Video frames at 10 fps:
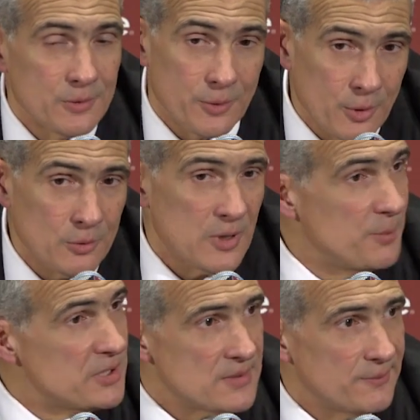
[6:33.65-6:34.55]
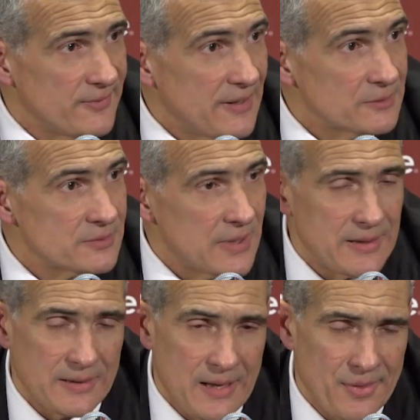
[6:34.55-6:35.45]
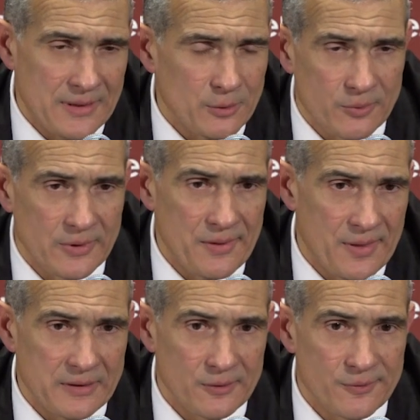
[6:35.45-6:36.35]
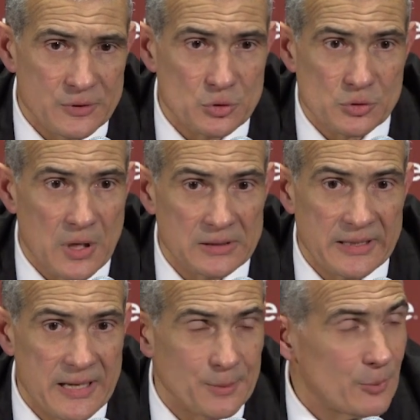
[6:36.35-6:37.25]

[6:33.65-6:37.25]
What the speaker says: They're going to commit some fouls. I thought the officials called the game